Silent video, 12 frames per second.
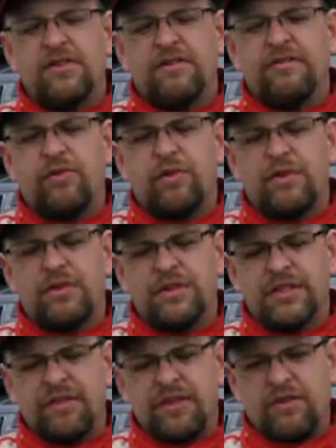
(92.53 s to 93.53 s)

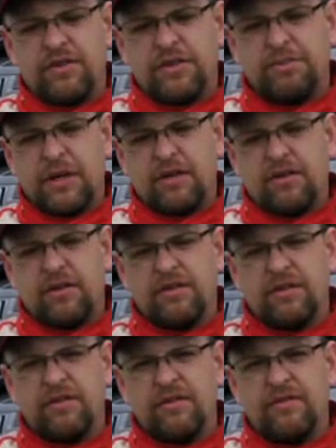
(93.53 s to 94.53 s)
470 horsepower,
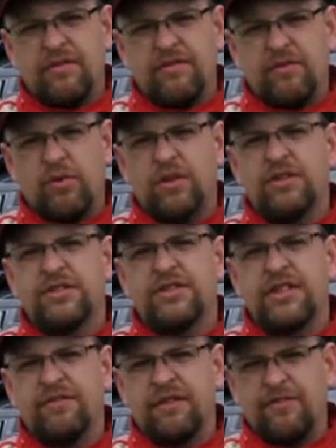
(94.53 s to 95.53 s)

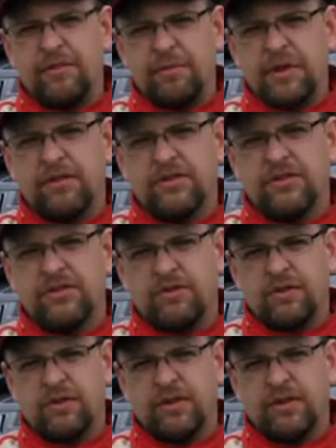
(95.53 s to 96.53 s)
470 foot-pounds of
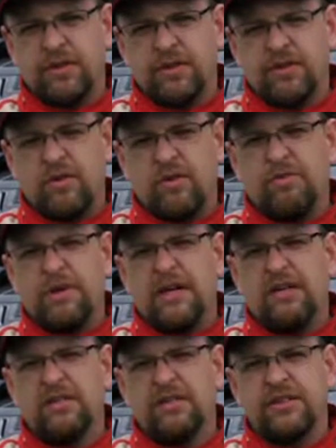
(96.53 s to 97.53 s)
torque, quarter
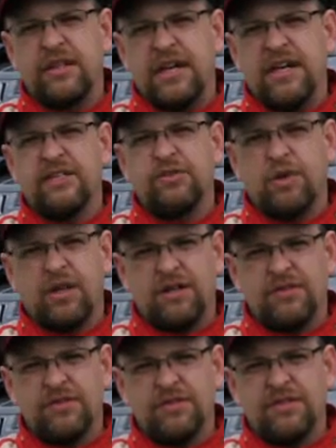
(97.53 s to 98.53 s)
mile in high
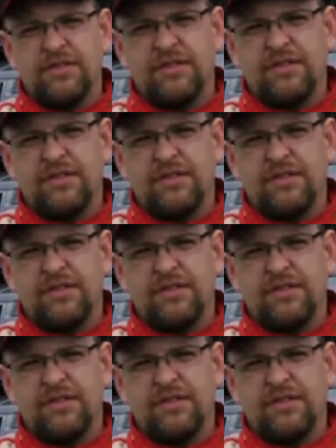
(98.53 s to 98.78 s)
12s.